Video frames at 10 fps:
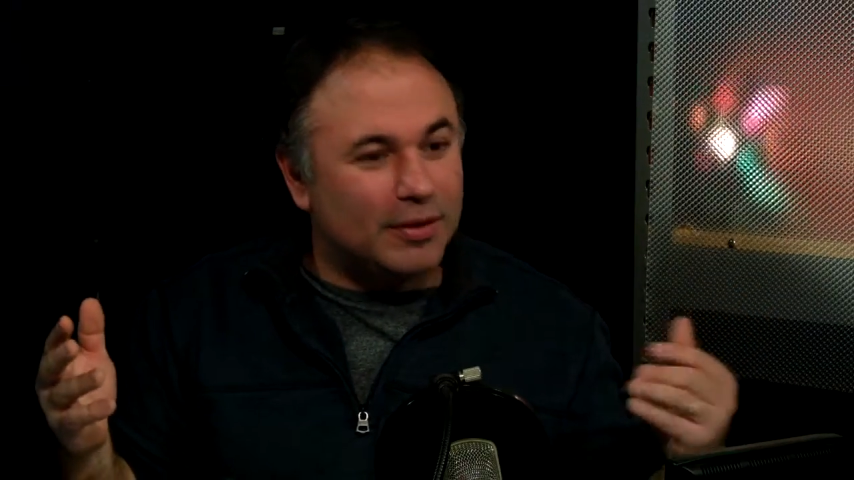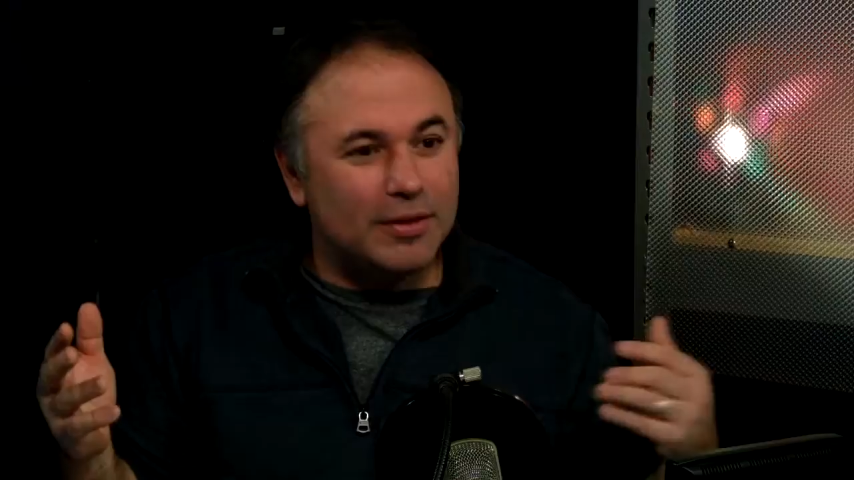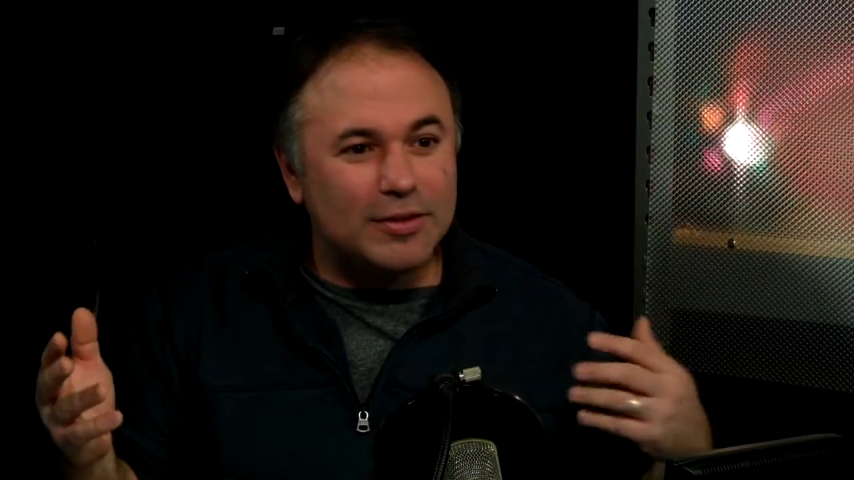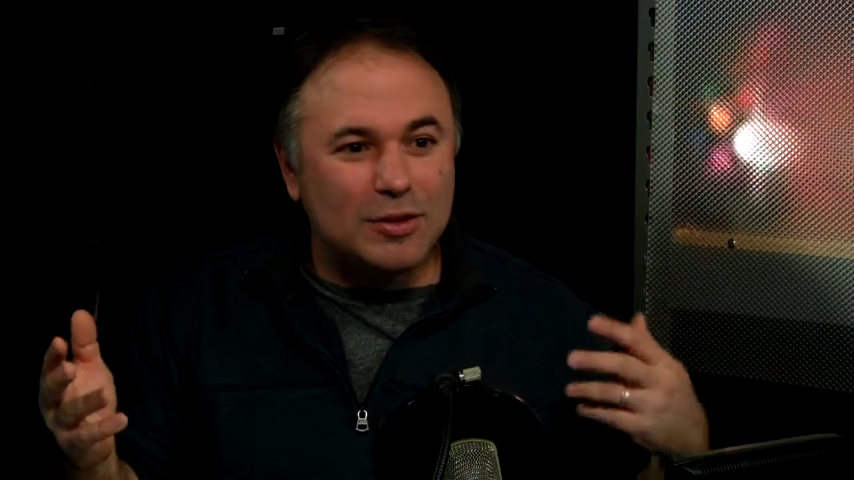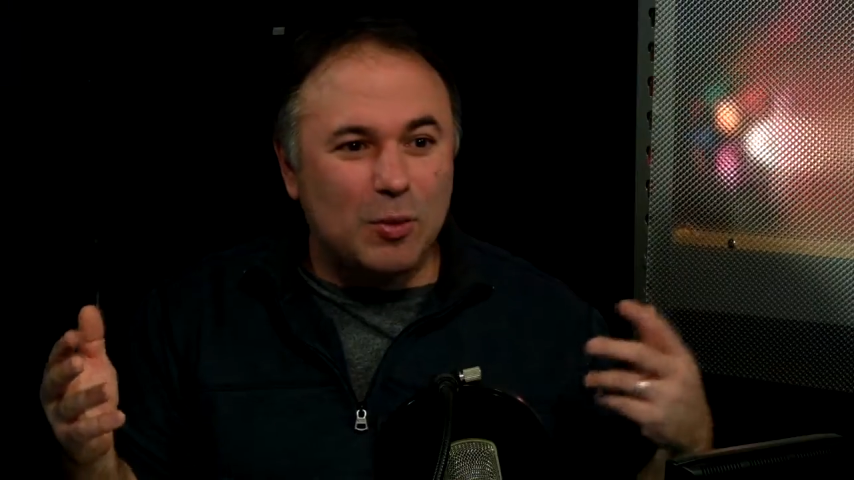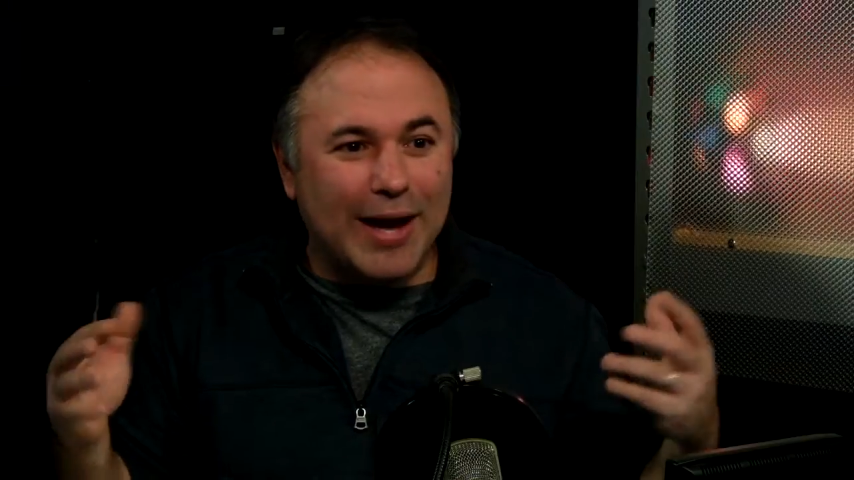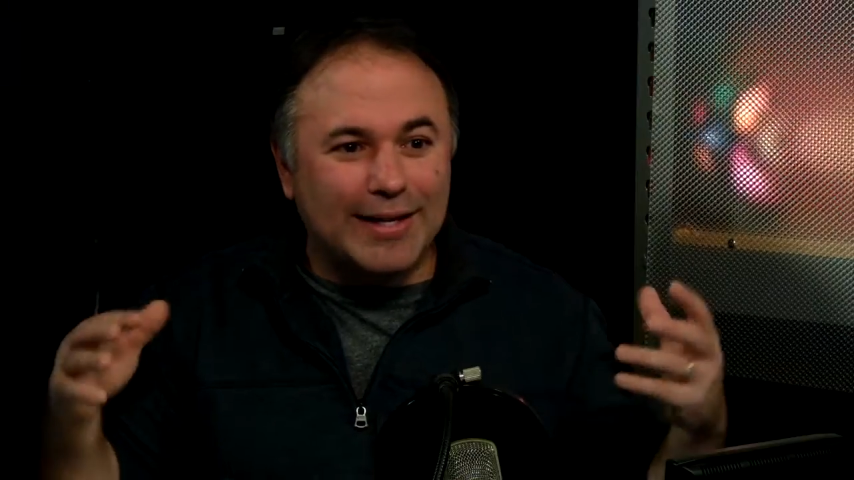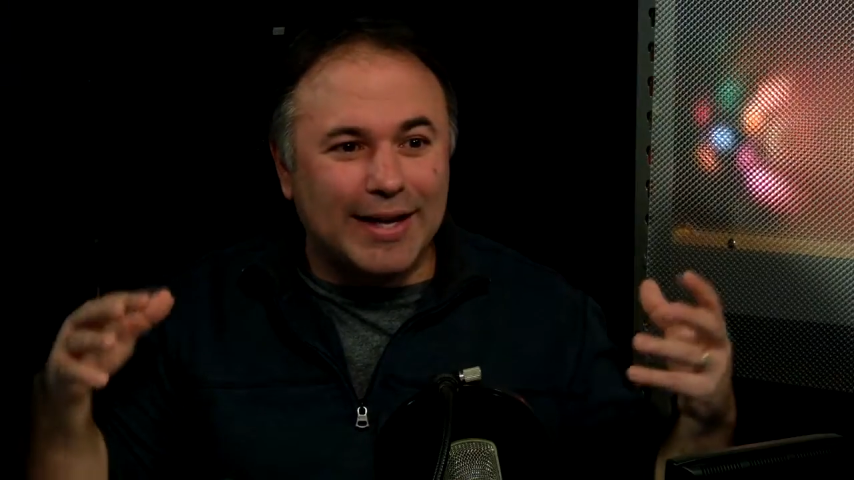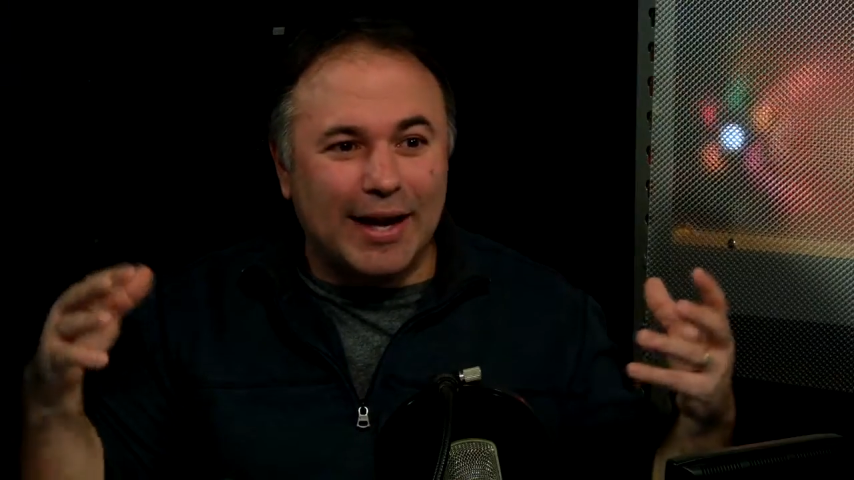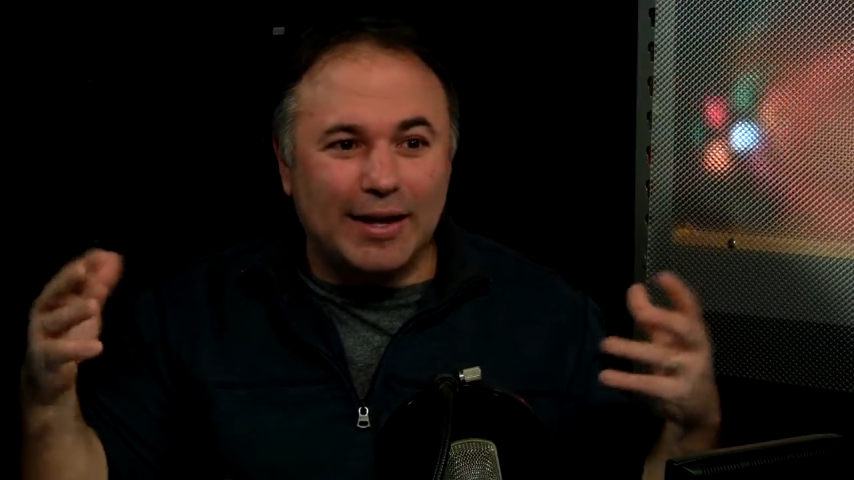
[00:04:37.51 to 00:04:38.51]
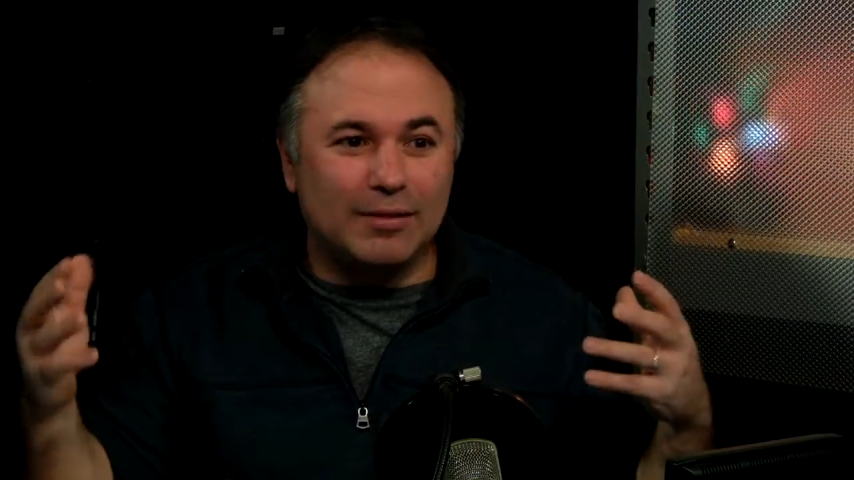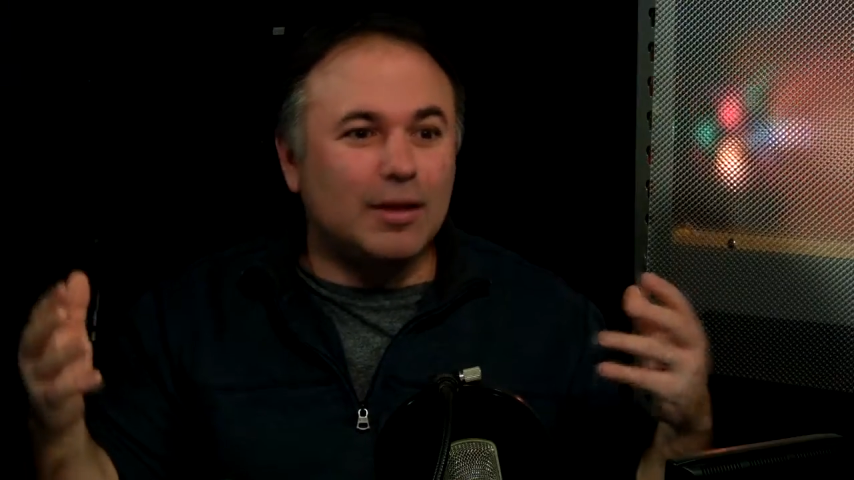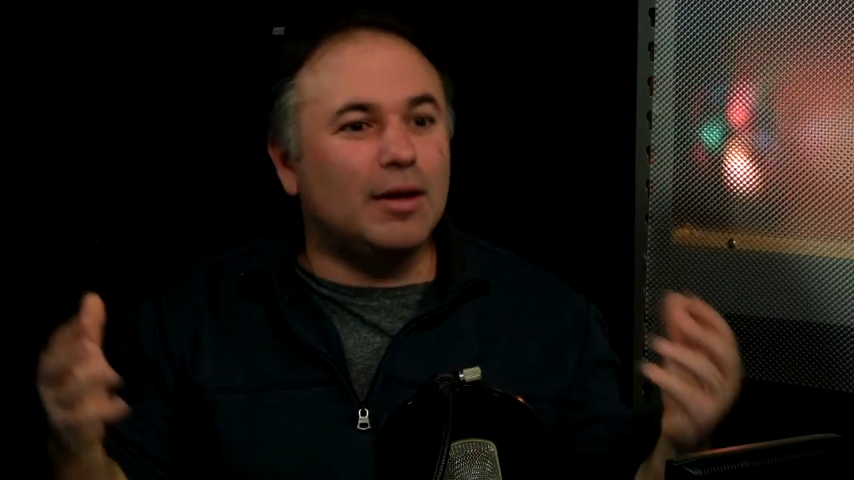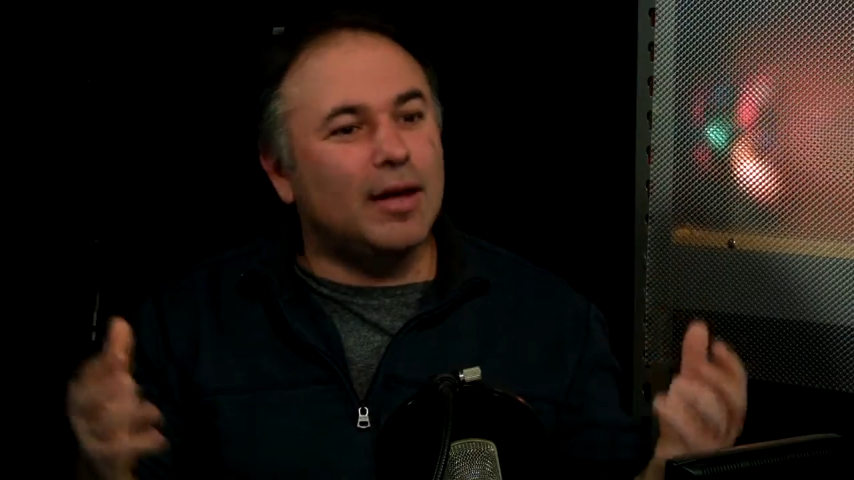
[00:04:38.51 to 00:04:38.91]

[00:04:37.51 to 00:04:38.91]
this is a way to kind of